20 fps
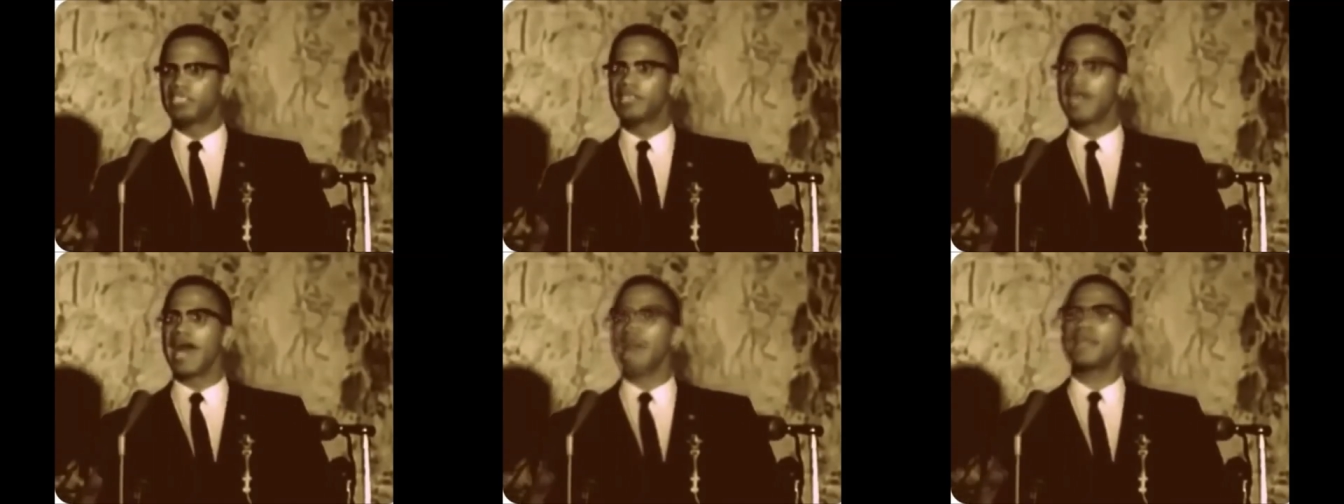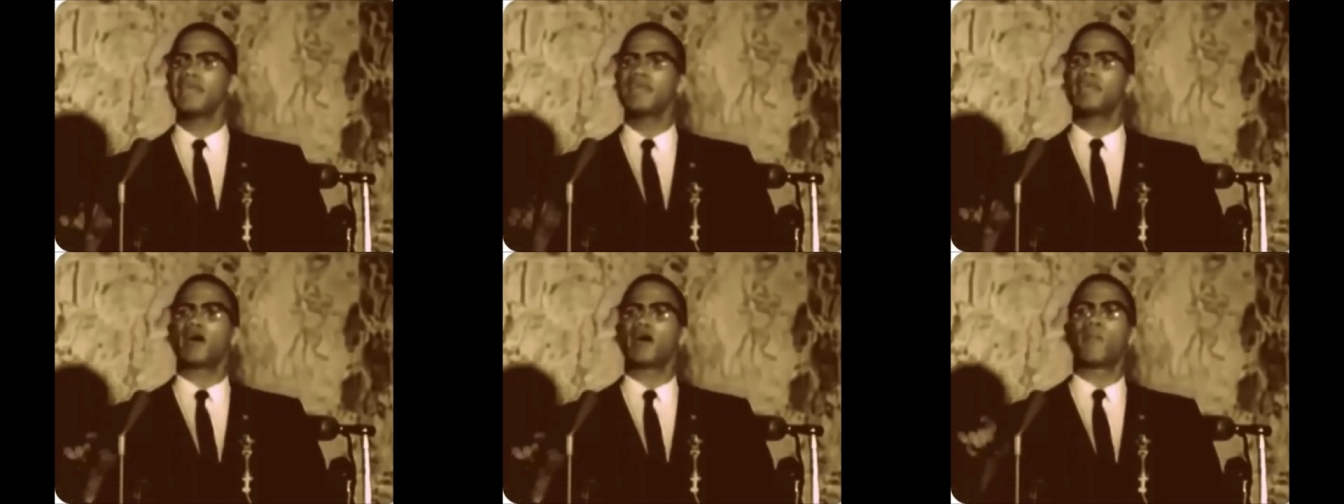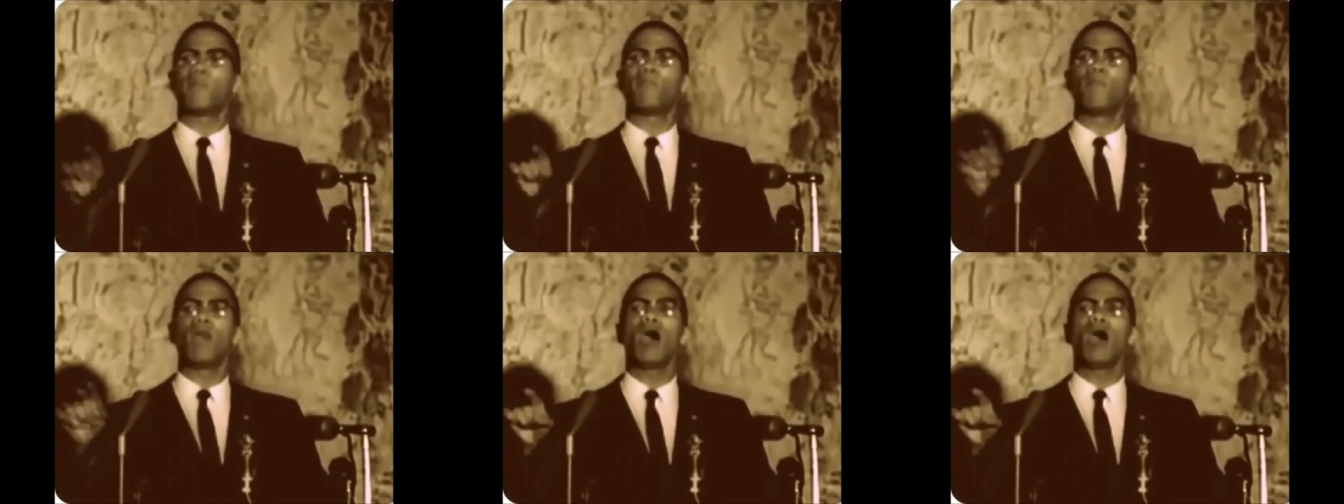he's not
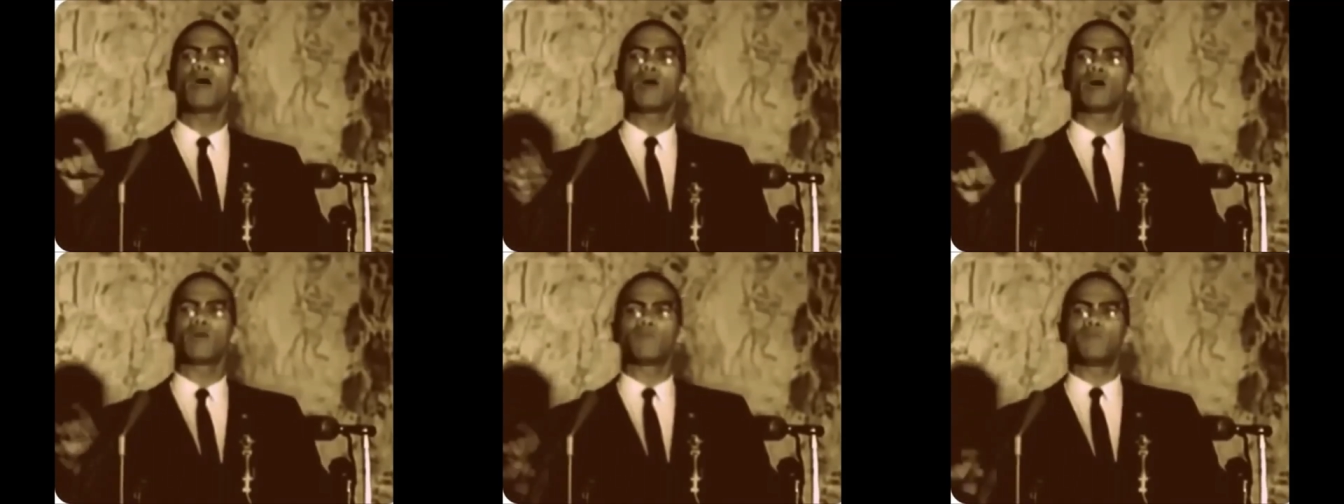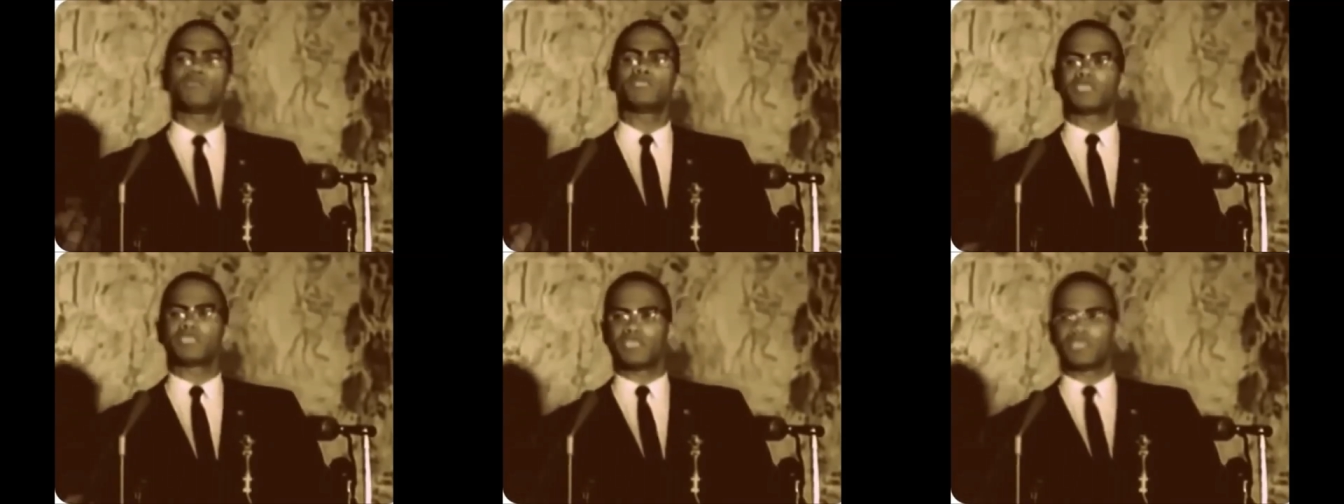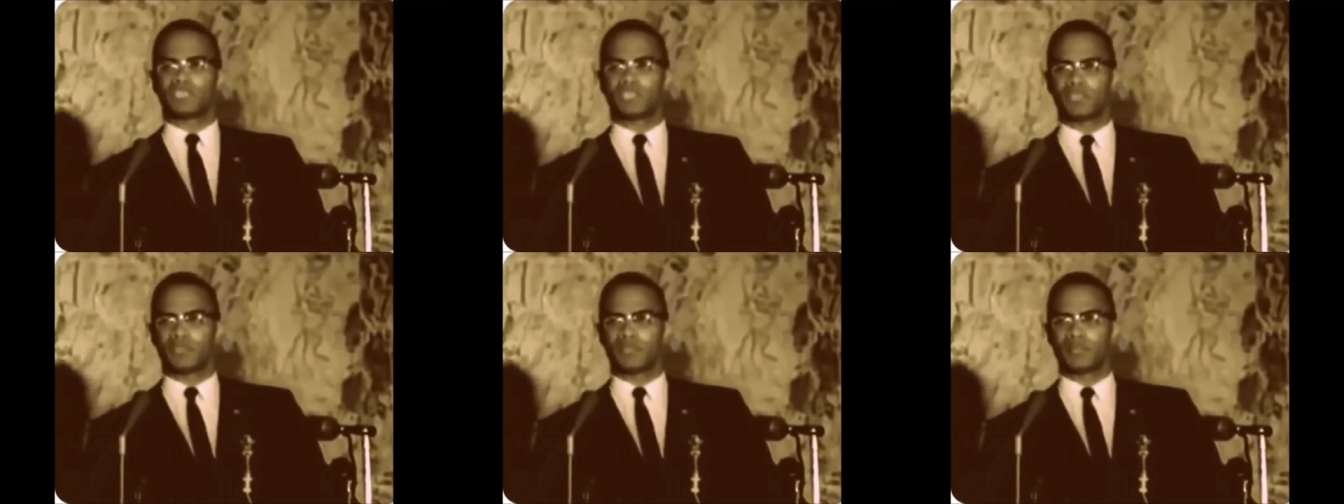in a moral
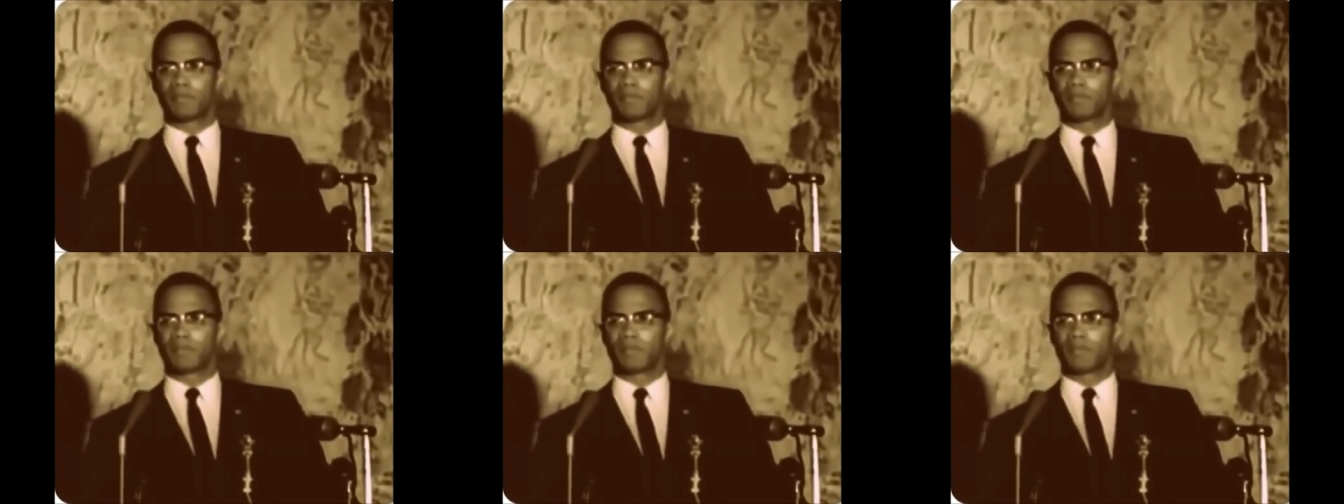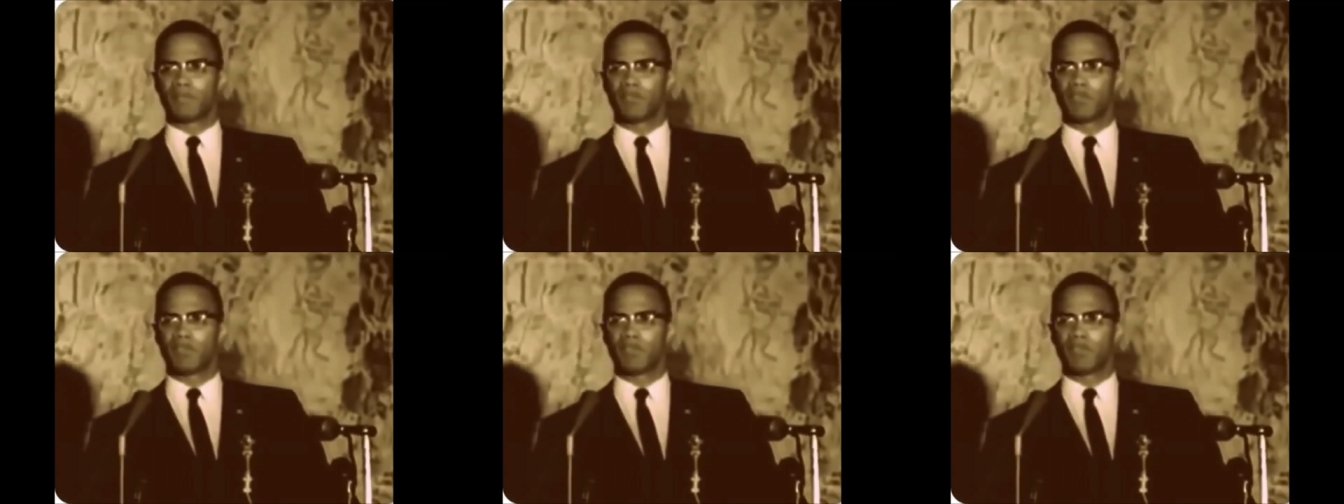position